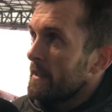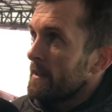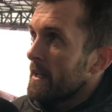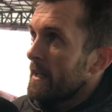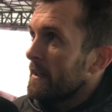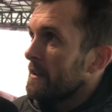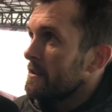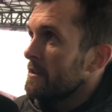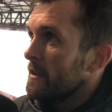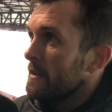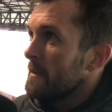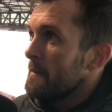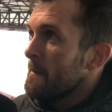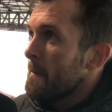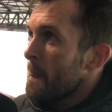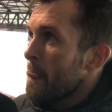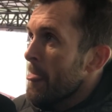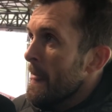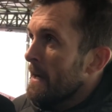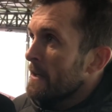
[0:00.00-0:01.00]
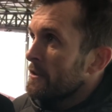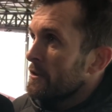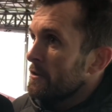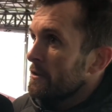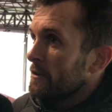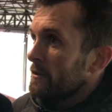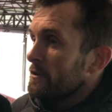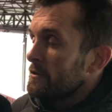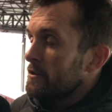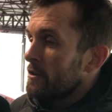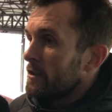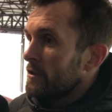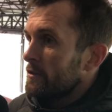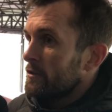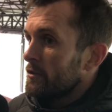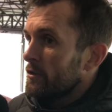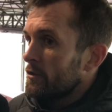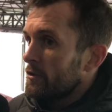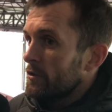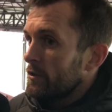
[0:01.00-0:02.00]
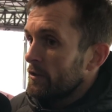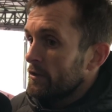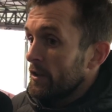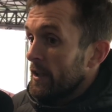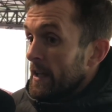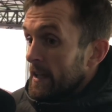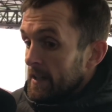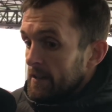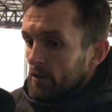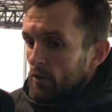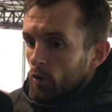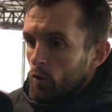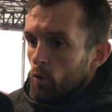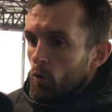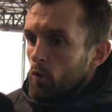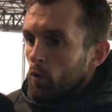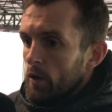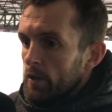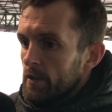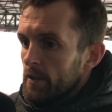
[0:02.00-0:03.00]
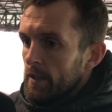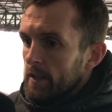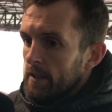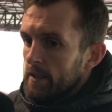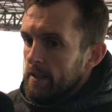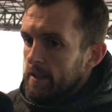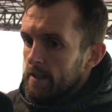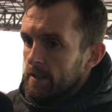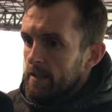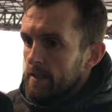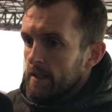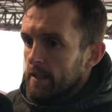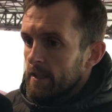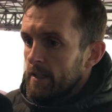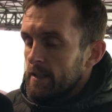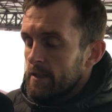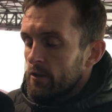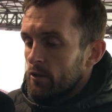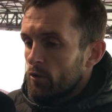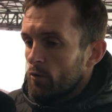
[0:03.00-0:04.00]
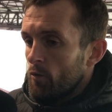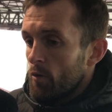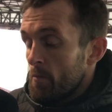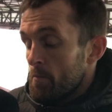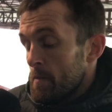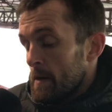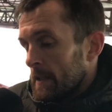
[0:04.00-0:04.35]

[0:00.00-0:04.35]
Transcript: like that to get us a goal and so on.